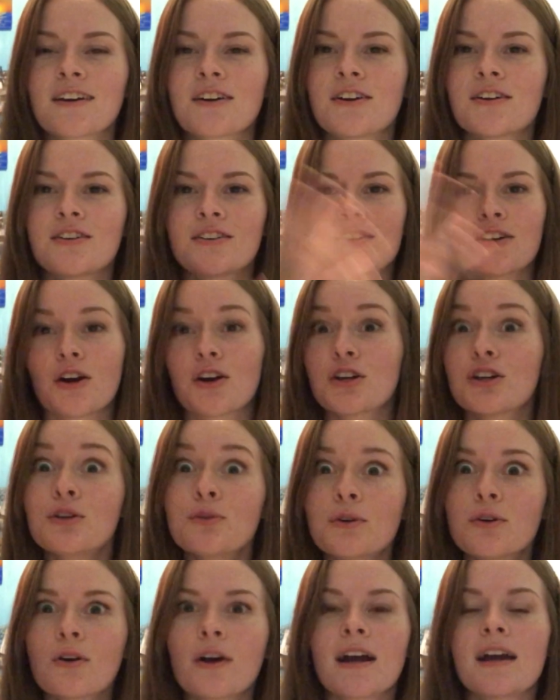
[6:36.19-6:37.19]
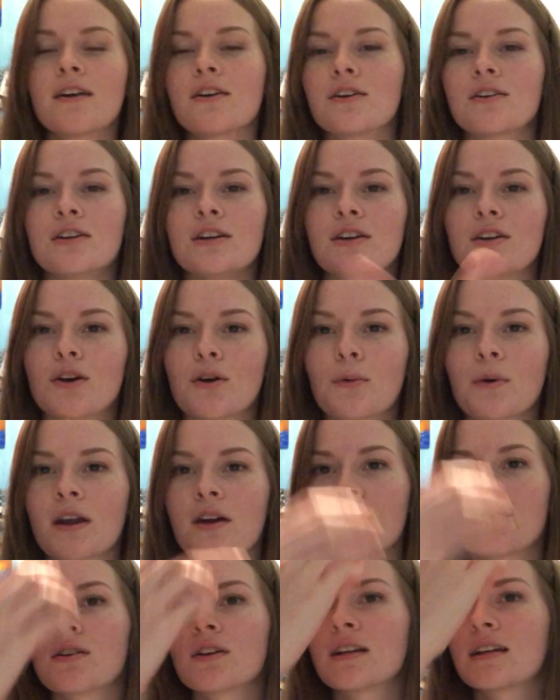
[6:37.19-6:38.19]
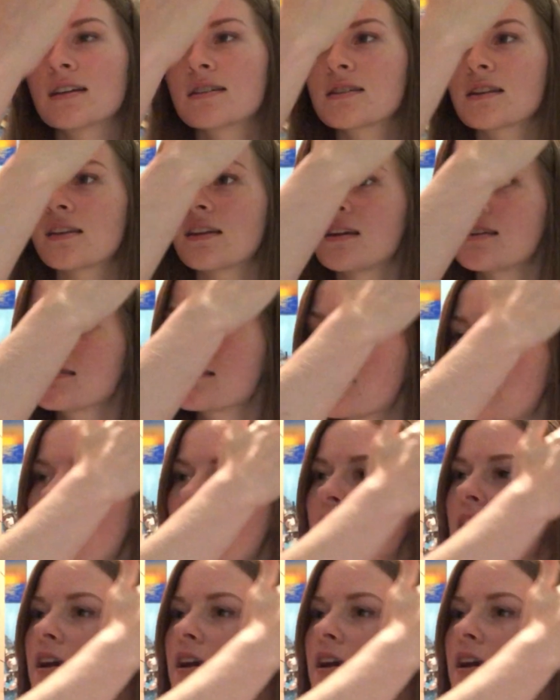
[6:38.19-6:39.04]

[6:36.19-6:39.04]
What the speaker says: or are you great, or, you know, whatever it is that they say,